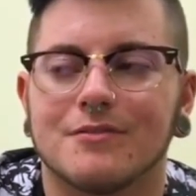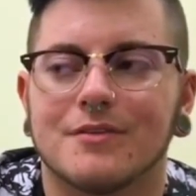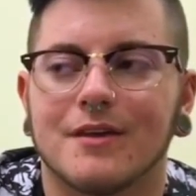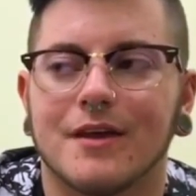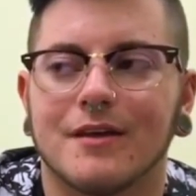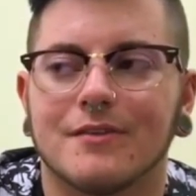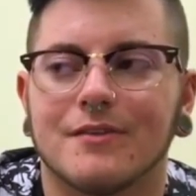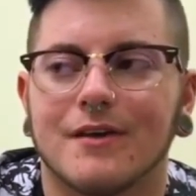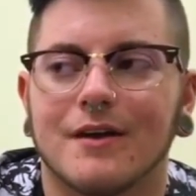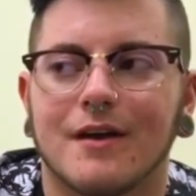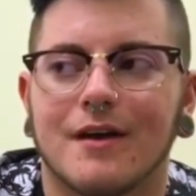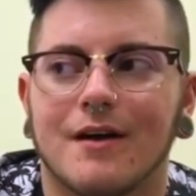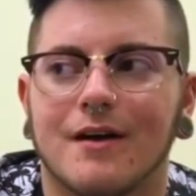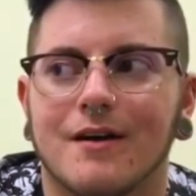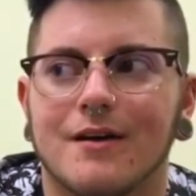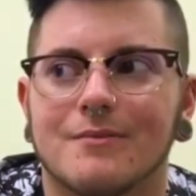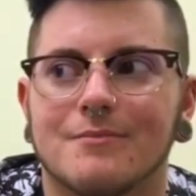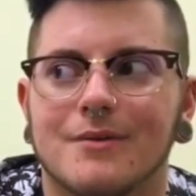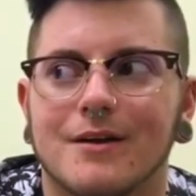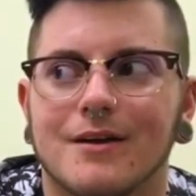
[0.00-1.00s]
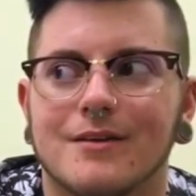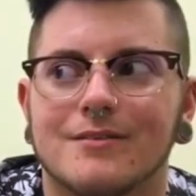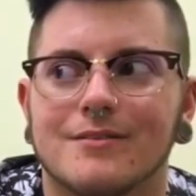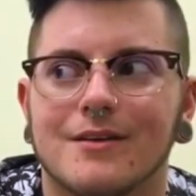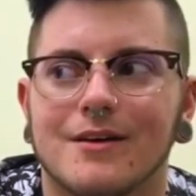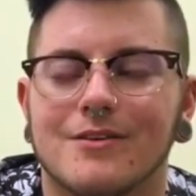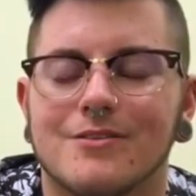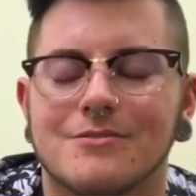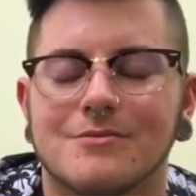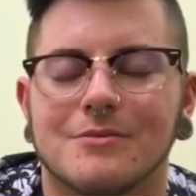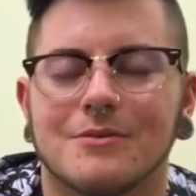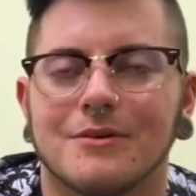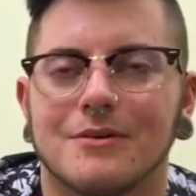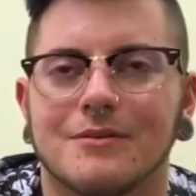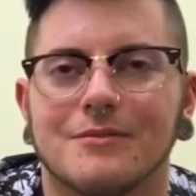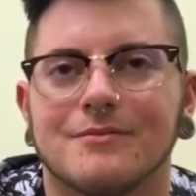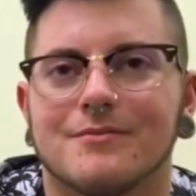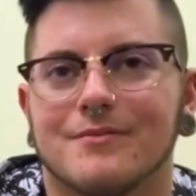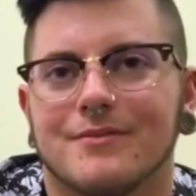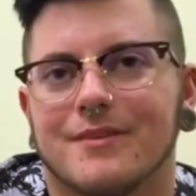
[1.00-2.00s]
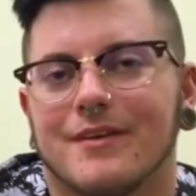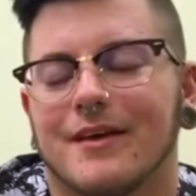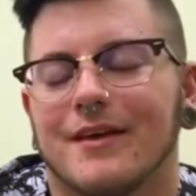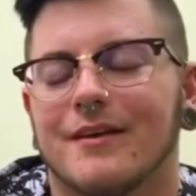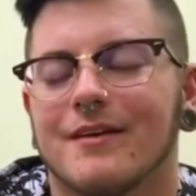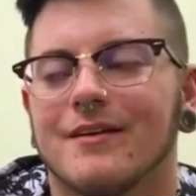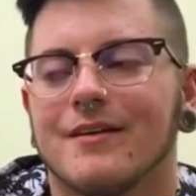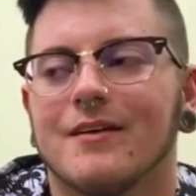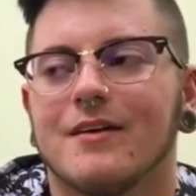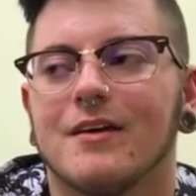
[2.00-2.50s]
saying like I'm bisexual, like